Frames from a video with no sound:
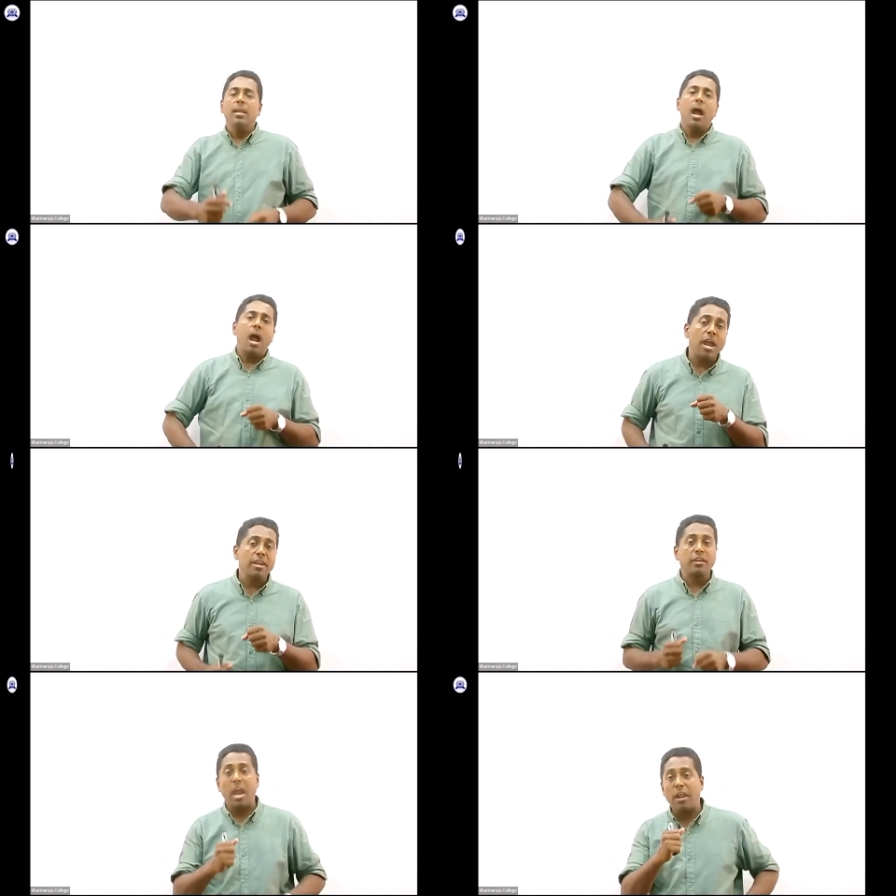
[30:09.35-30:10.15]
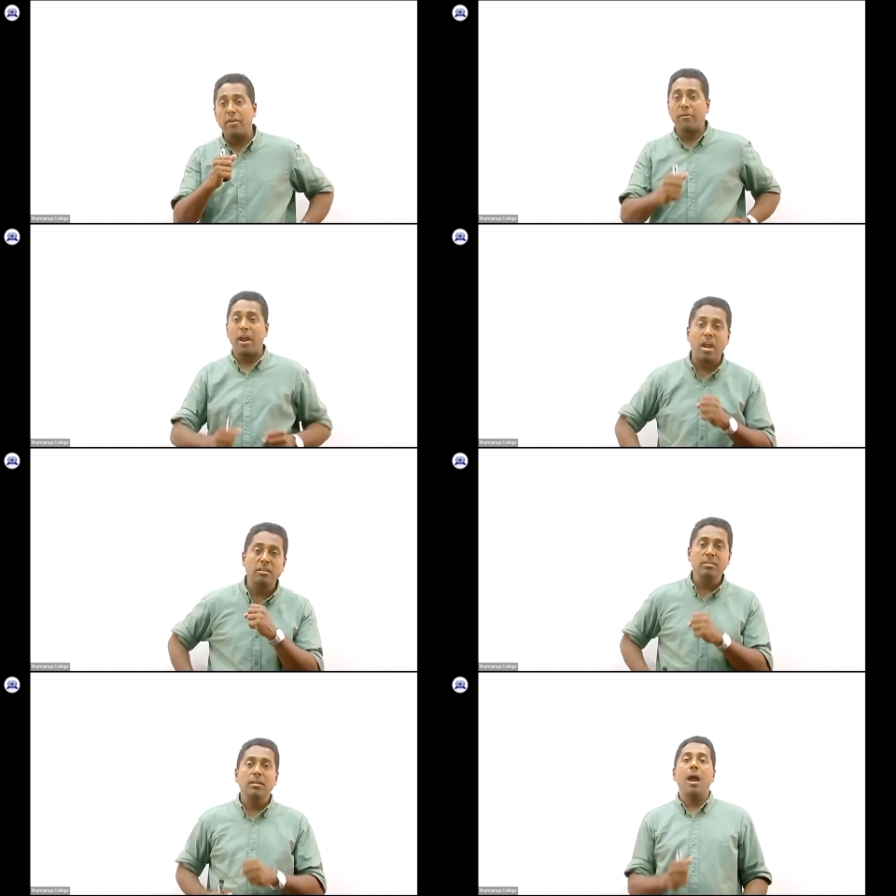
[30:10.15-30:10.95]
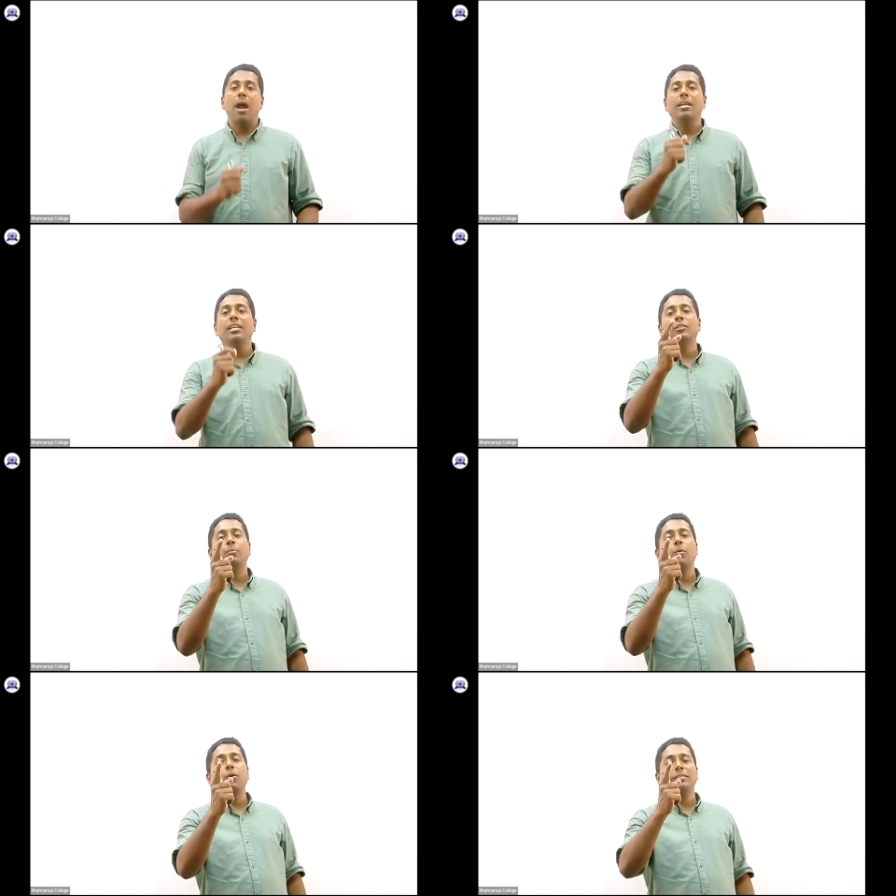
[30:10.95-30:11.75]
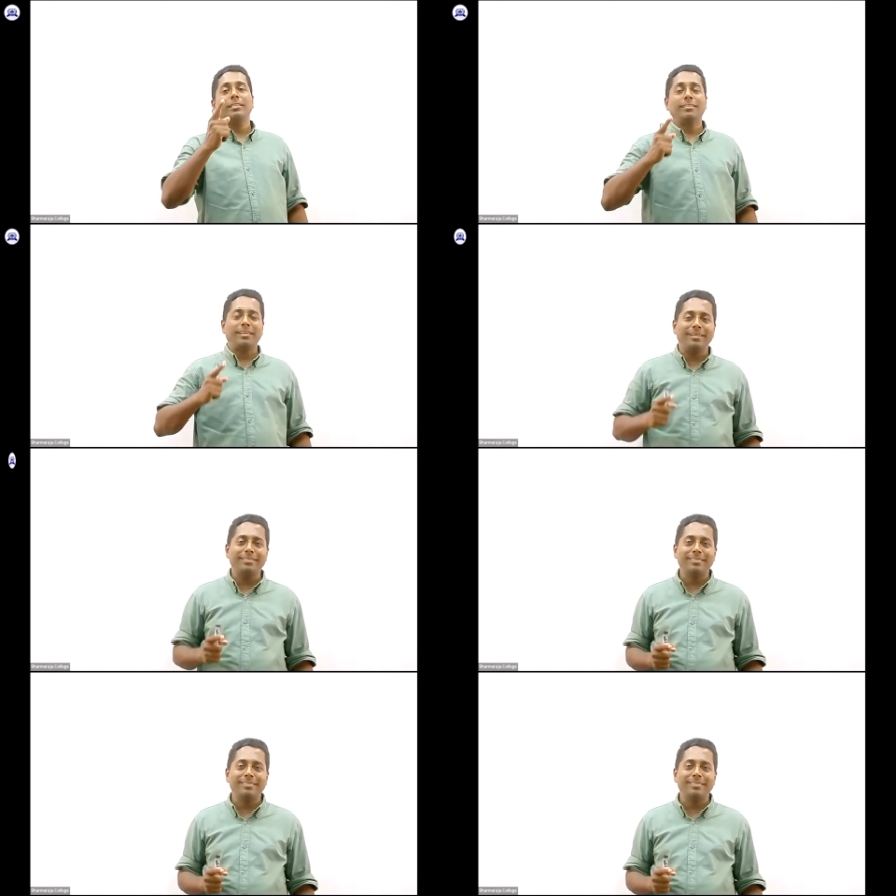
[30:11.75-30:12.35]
I can run on a sports skills.